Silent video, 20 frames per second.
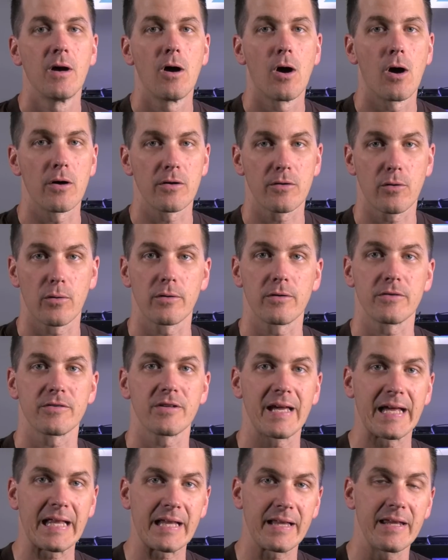Hard corals
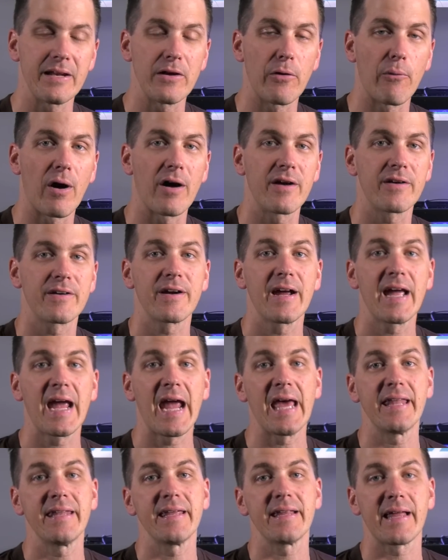like cleaner water,
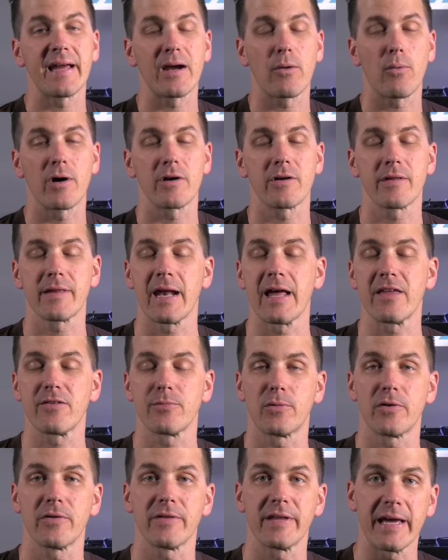and they like water that has
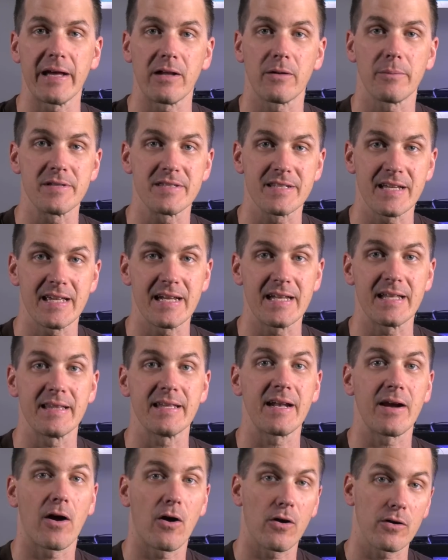more of the elements in it
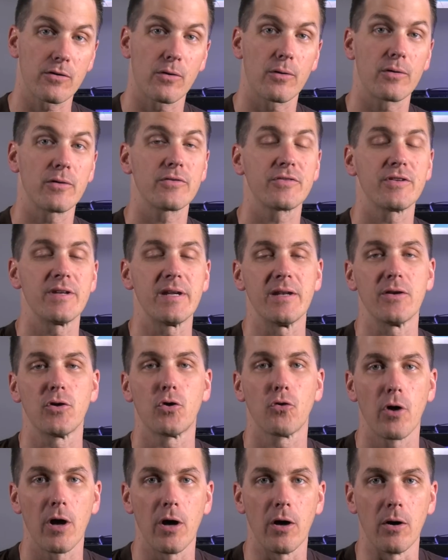that hard corals need to
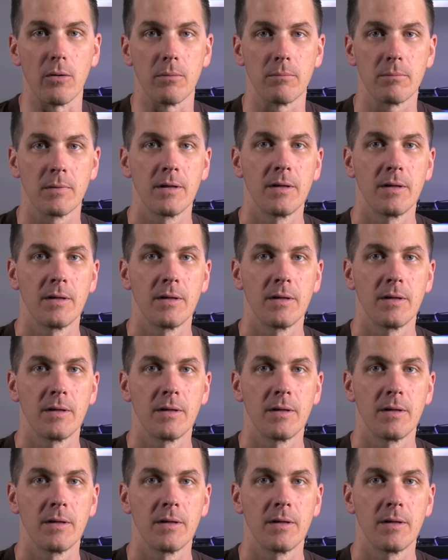grow.